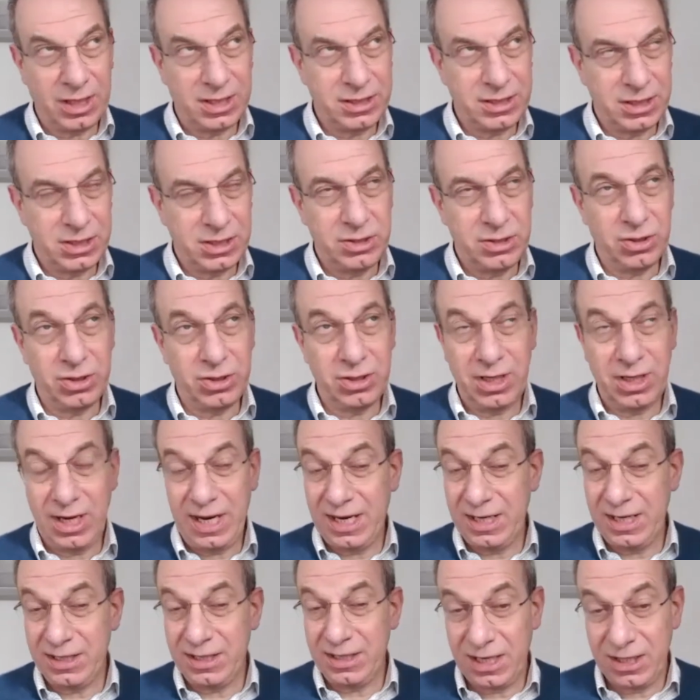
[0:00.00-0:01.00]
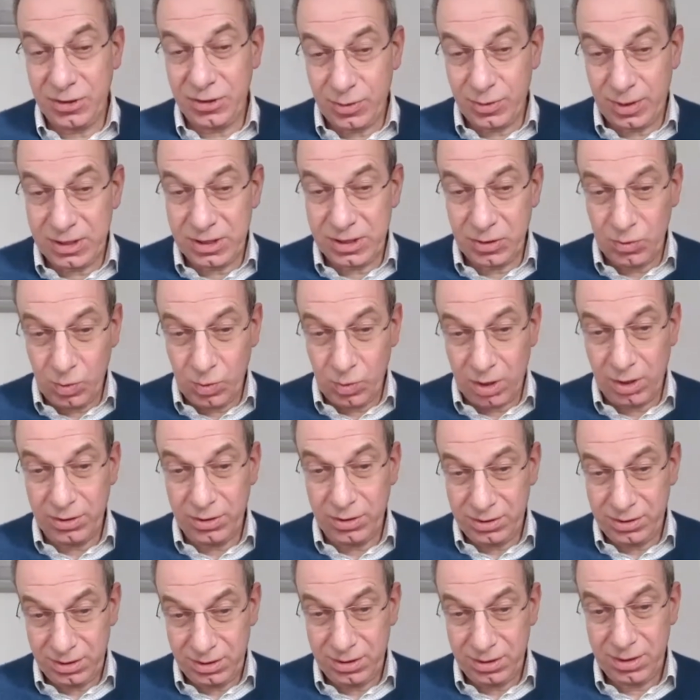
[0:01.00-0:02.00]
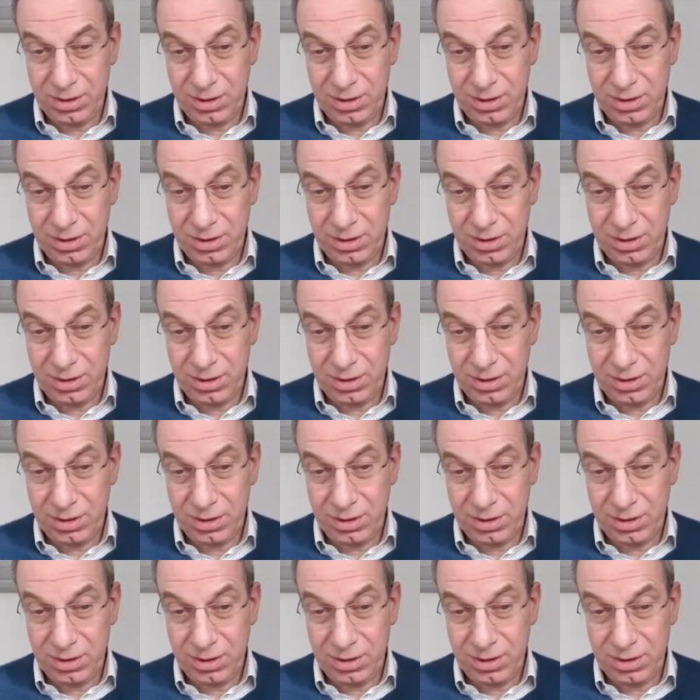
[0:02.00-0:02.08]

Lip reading: assays done at day 21.